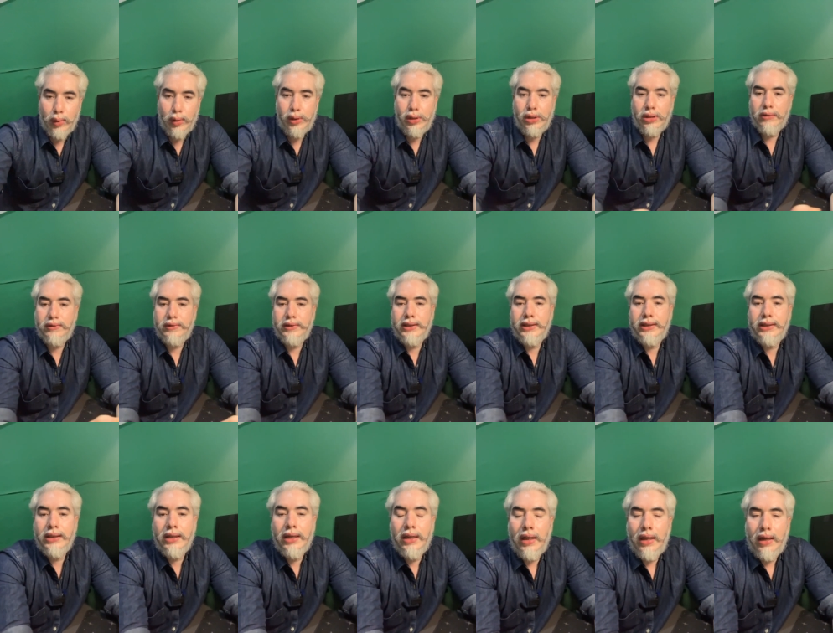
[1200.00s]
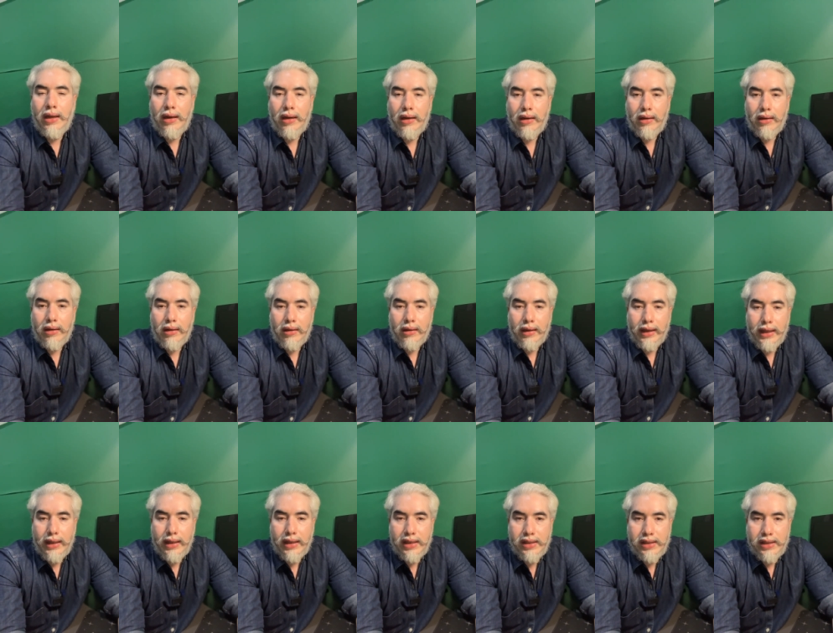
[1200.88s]
the most of it uh,
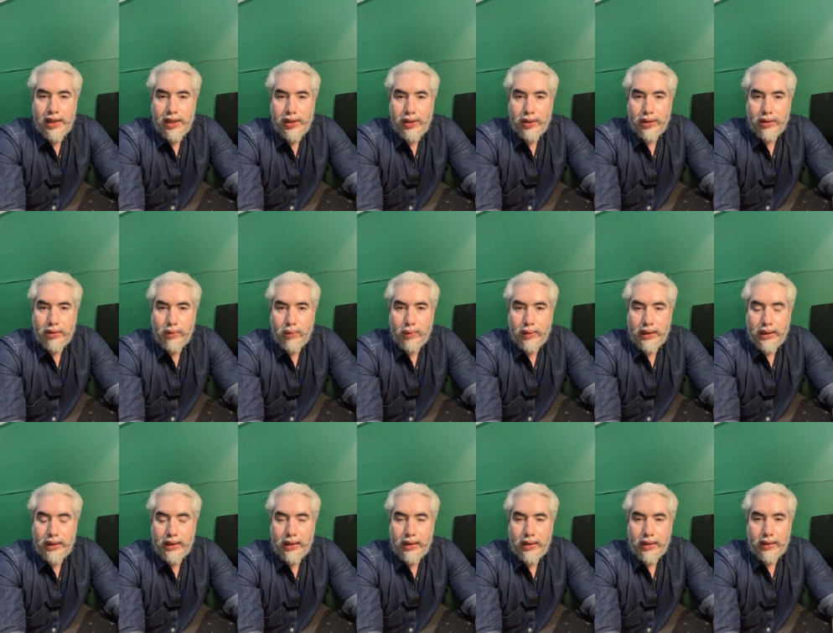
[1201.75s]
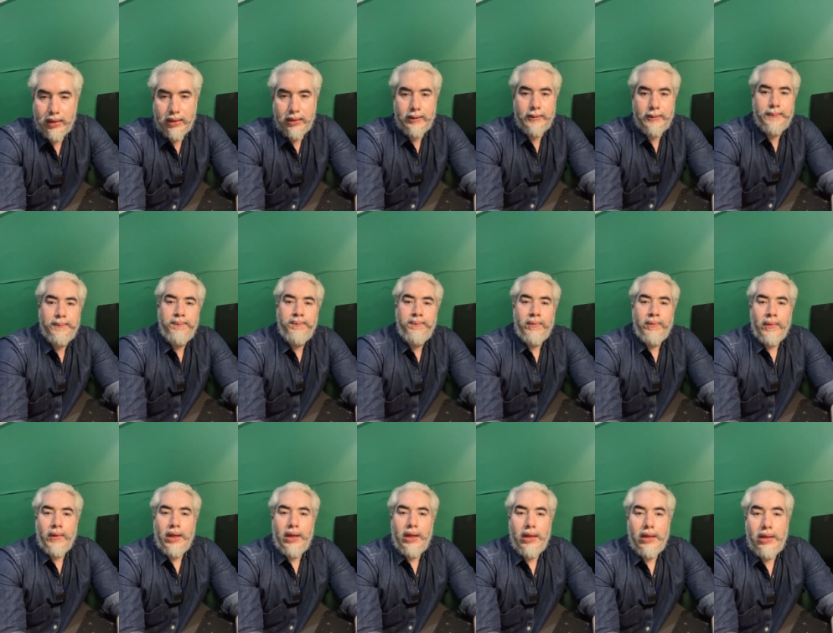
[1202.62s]
in this session with uh,
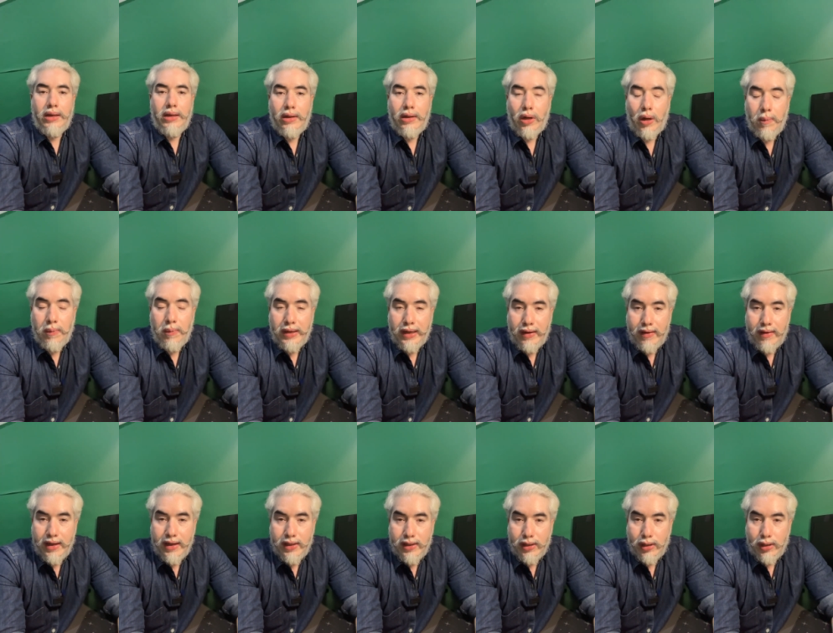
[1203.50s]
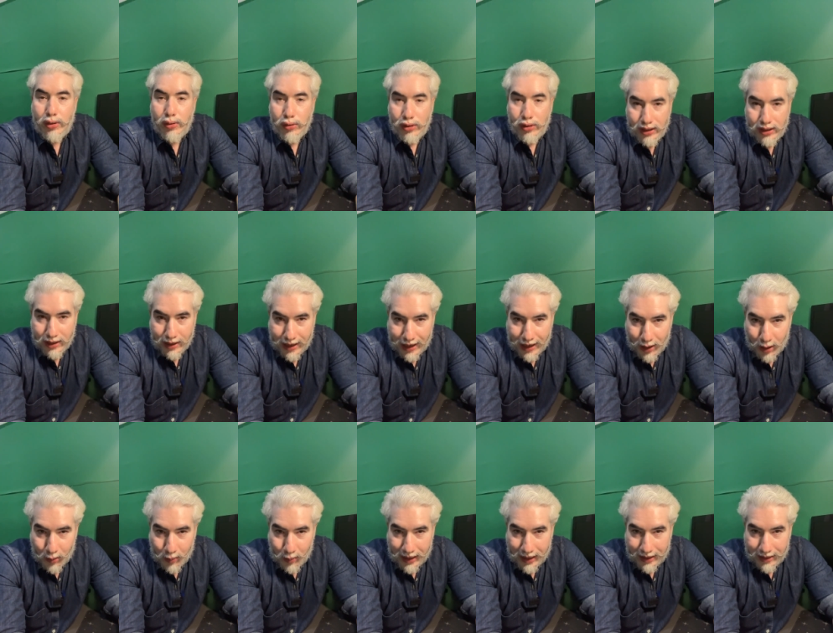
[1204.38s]
the top 10 reasons to see a
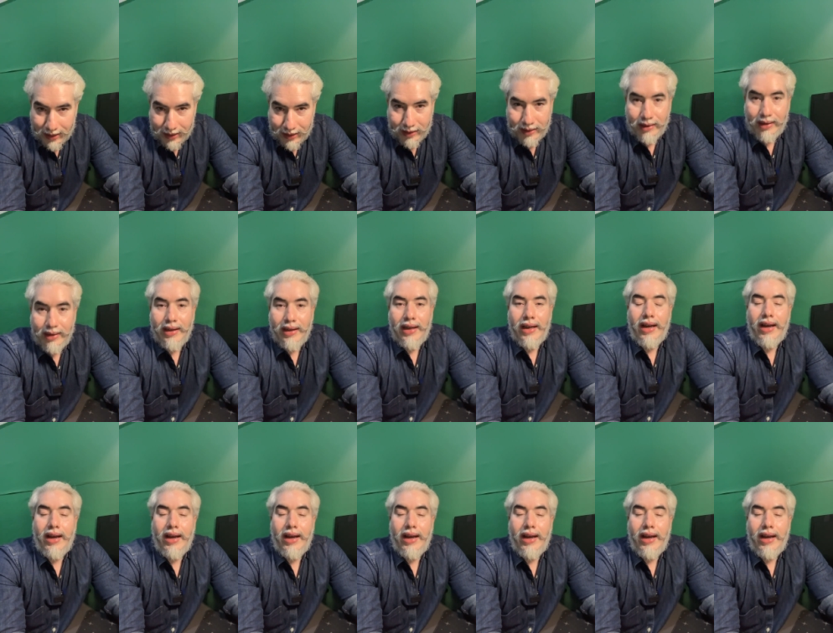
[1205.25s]
chiropractor.